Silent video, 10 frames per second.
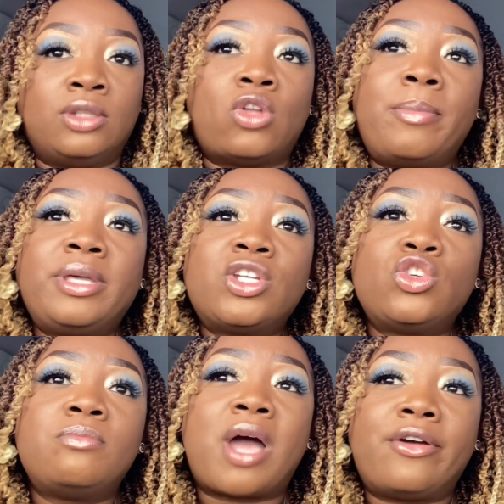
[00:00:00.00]
Not because
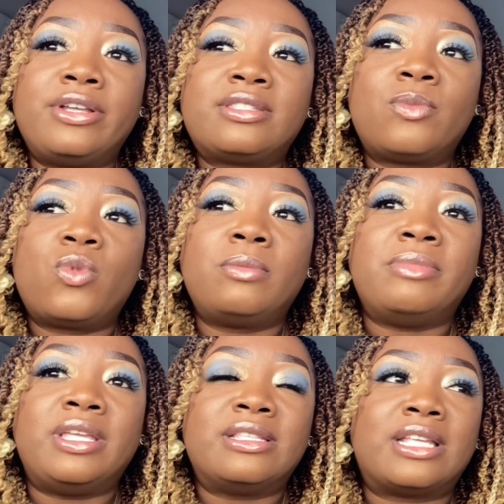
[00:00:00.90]
you marry someone
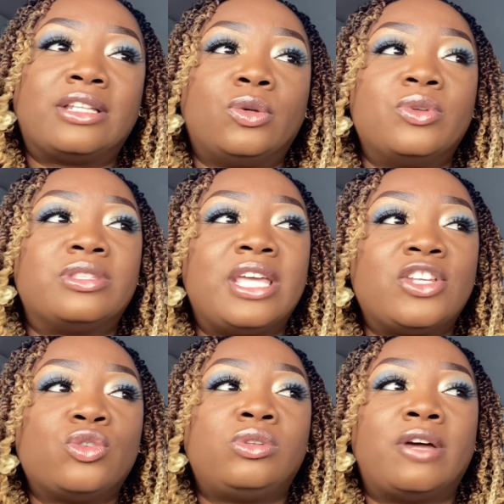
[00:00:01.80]
means that those
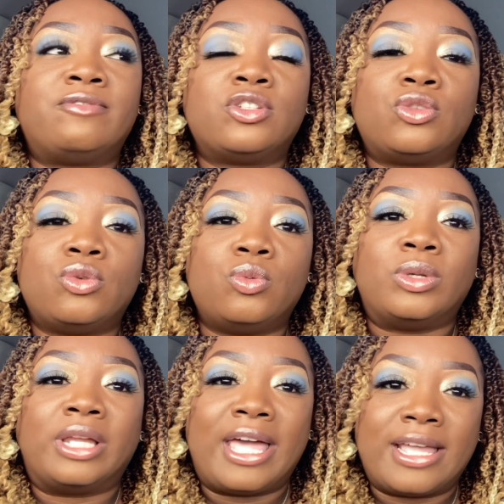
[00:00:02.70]
things you love to do
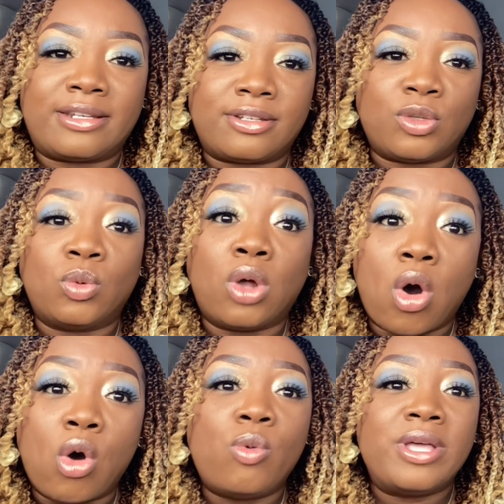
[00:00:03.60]
will end. You will
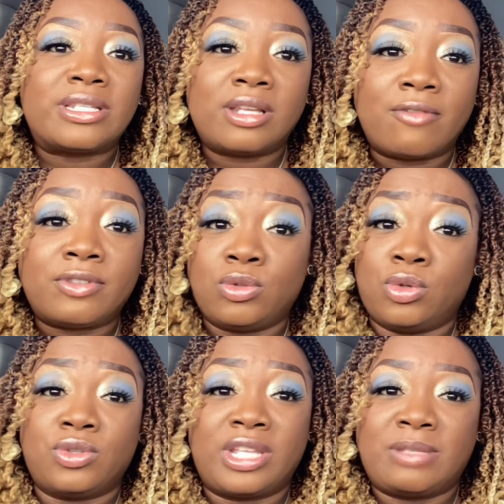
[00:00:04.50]
always love to do
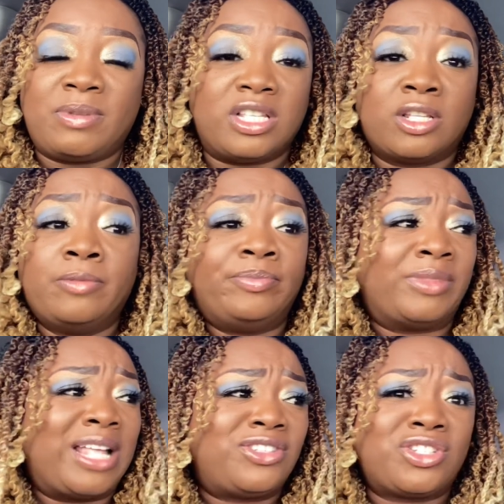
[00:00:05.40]
those things because
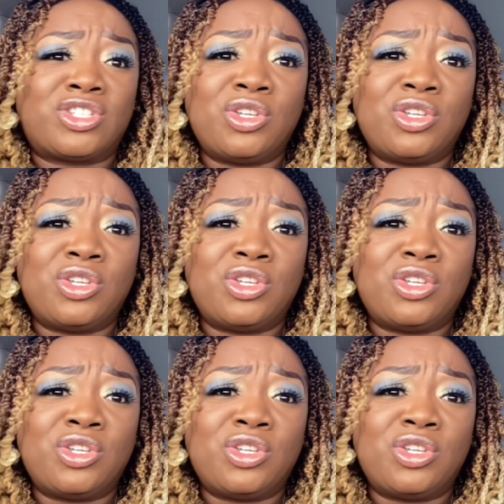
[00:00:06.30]
that's just